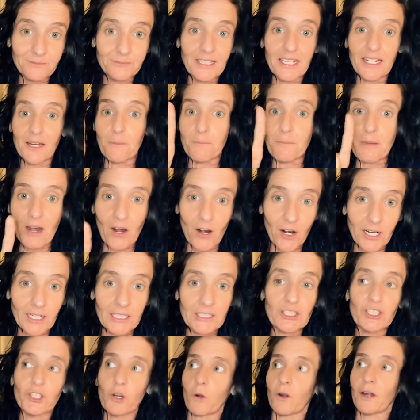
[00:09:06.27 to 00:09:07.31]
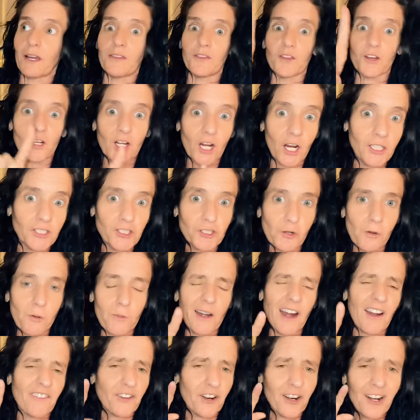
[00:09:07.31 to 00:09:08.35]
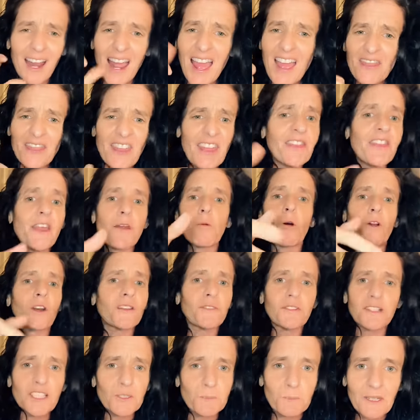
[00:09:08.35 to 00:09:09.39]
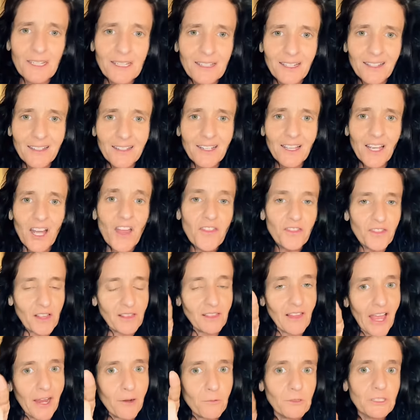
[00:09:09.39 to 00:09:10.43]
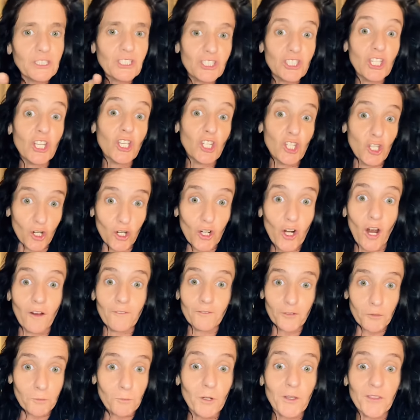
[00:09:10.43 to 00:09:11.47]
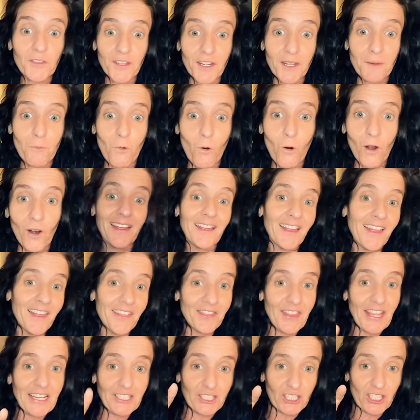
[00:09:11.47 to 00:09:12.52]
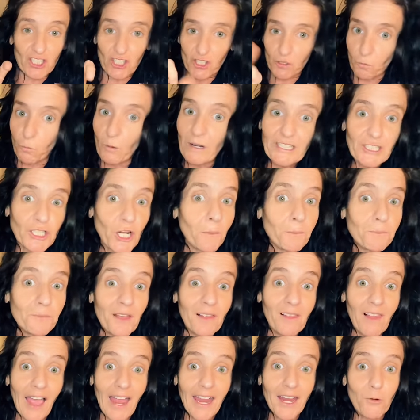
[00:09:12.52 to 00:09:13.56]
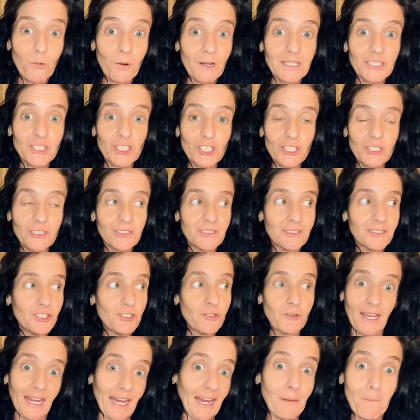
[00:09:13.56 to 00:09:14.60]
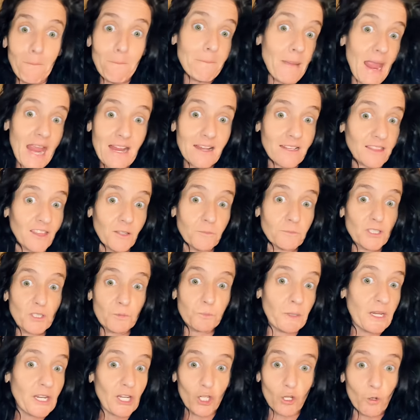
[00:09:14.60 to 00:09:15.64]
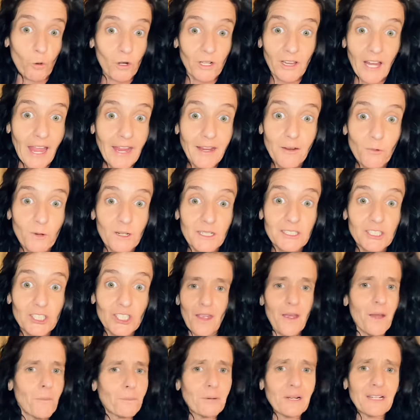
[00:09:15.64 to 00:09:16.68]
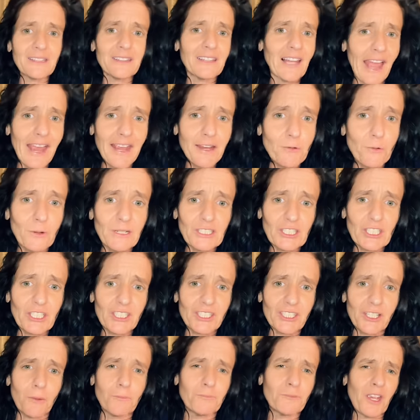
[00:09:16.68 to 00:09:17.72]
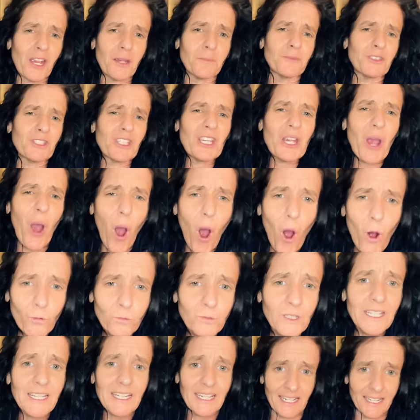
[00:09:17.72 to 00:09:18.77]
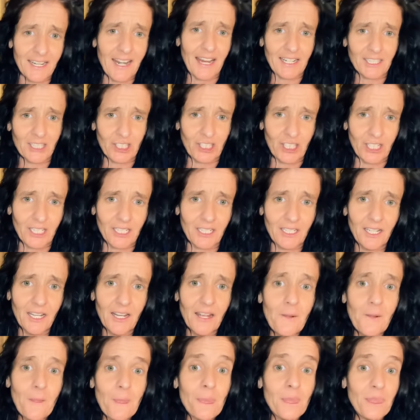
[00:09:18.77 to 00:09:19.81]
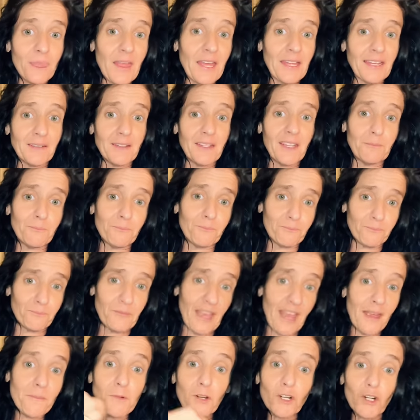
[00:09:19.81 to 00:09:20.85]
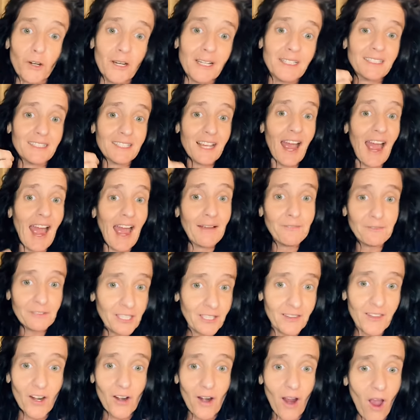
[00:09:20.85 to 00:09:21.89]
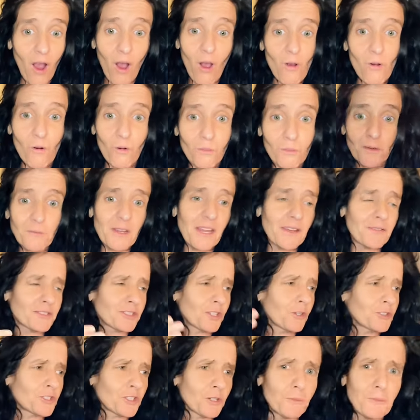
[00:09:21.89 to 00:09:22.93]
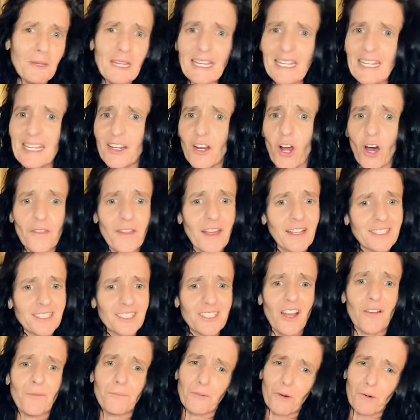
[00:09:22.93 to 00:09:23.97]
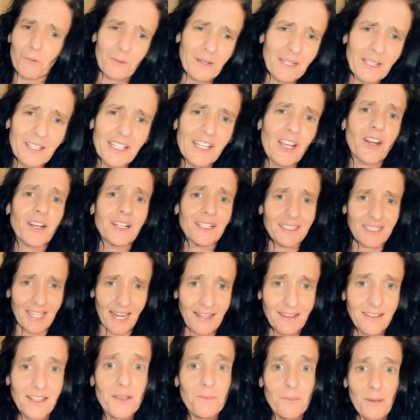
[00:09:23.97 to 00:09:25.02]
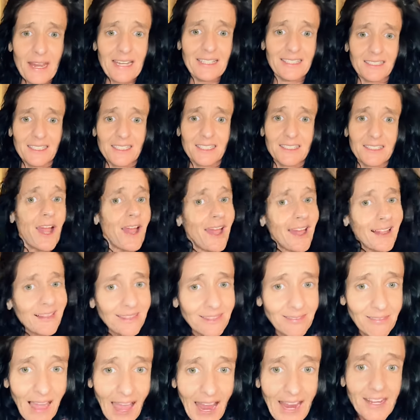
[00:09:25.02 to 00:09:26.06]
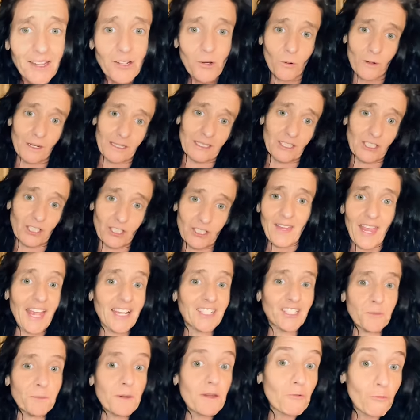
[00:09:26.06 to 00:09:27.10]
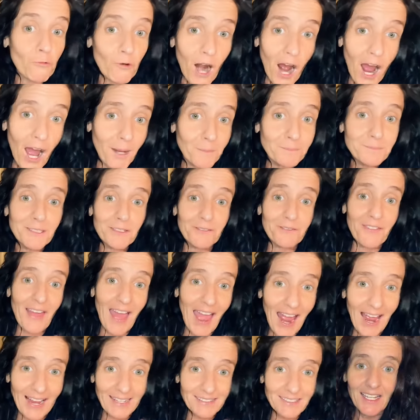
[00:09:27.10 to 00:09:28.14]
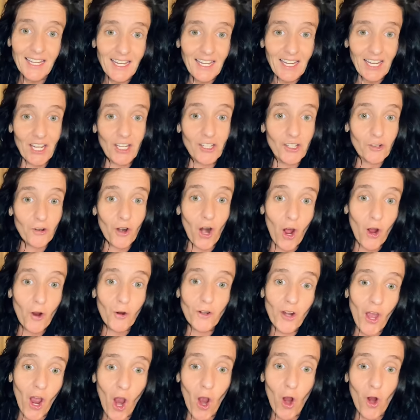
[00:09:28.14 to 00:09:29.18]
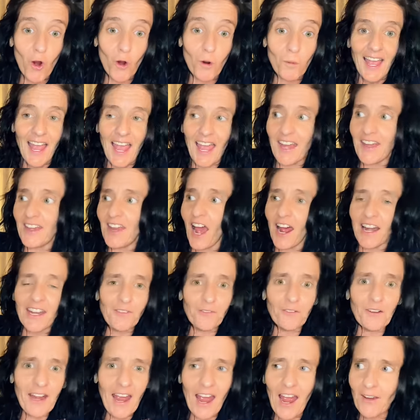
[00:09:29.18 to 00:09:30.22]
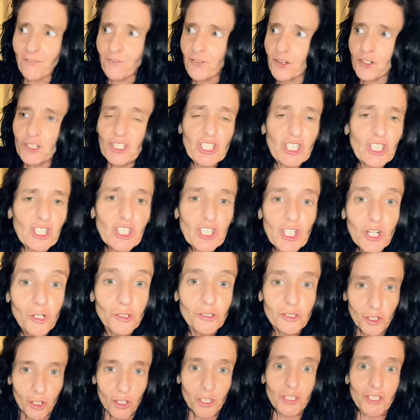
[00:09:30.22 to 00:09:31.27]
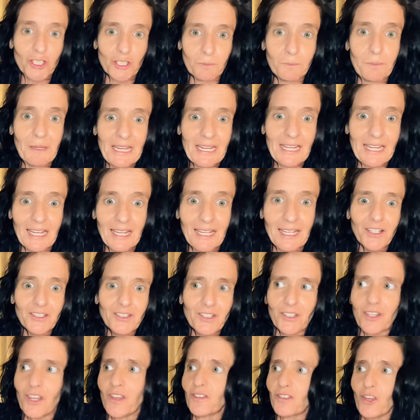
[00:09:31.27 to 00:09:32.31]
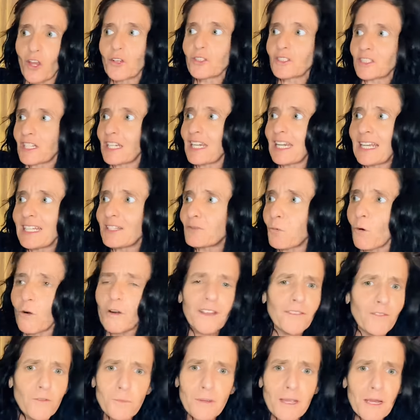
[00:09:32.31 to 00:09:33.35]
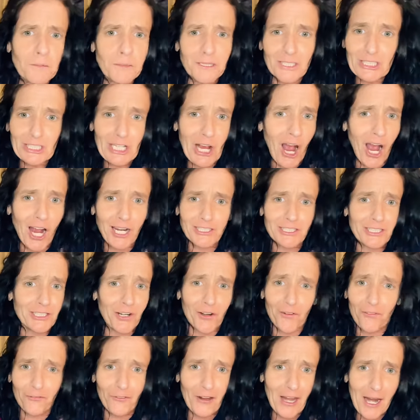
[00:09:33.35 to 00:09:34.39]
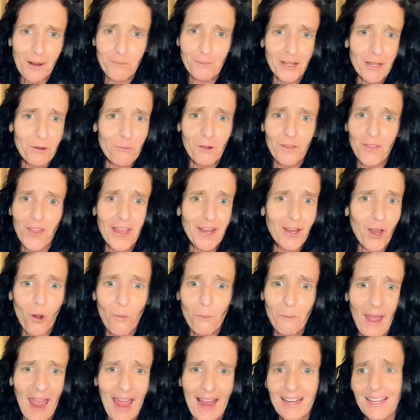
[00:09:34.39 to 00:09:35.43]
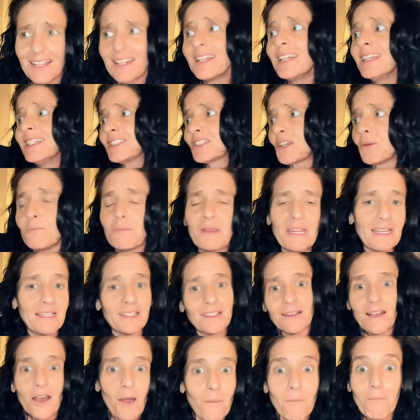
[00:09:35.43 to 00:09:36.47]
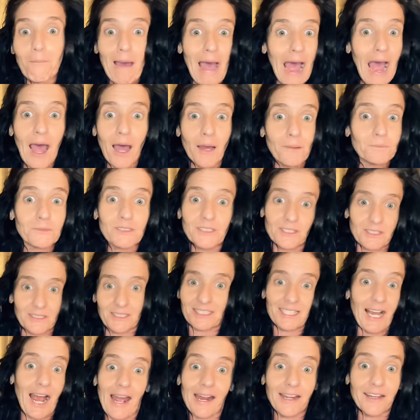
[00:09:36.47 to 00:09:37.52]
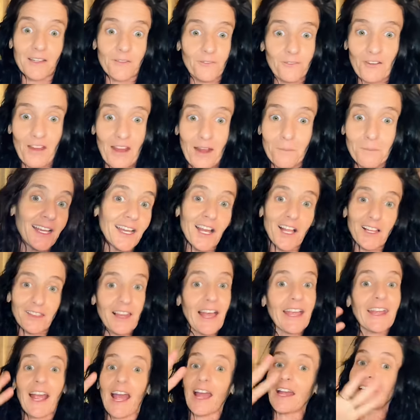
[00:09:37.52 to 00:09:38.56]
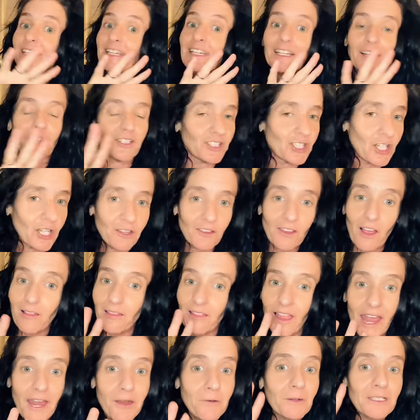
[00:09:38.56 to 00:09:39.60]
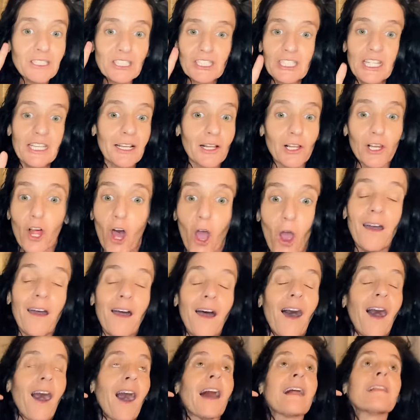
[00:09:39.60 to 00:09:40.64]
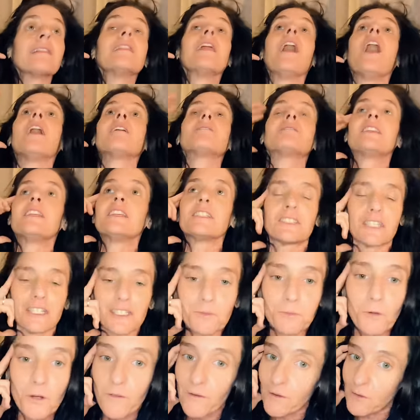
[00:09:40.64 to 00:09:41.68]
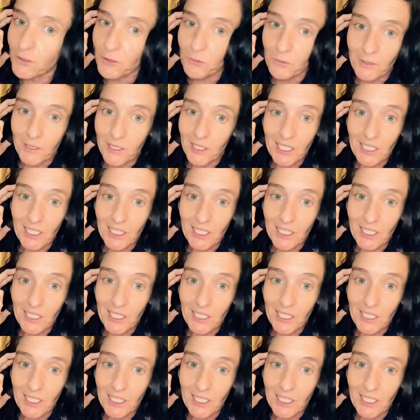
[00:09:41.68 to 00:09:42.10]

in a marriage or in their country or whatever, then they won't even speak the language that you're comfortable with anymore. They switch up the language you can't make them speak your language. But language is sometimes the only connection that immigrants have to their home. We have social media and all that stuff, but really on a daily basis, language. To be robbed of that in your own home and not even have your children speak it so that those kids won't even be able to talk to their family when they go back to meet mom's side of the family. Like, I can't, the language thing alone, I loved this. This movie was really